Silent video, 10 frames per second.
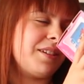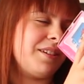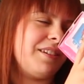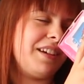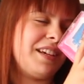
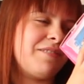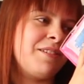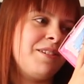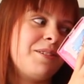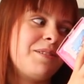so I
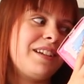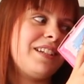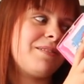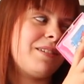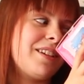have no
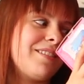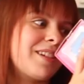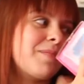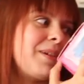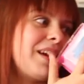idea what to
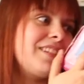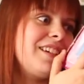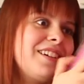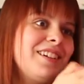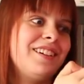expect
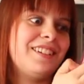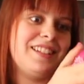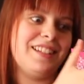here.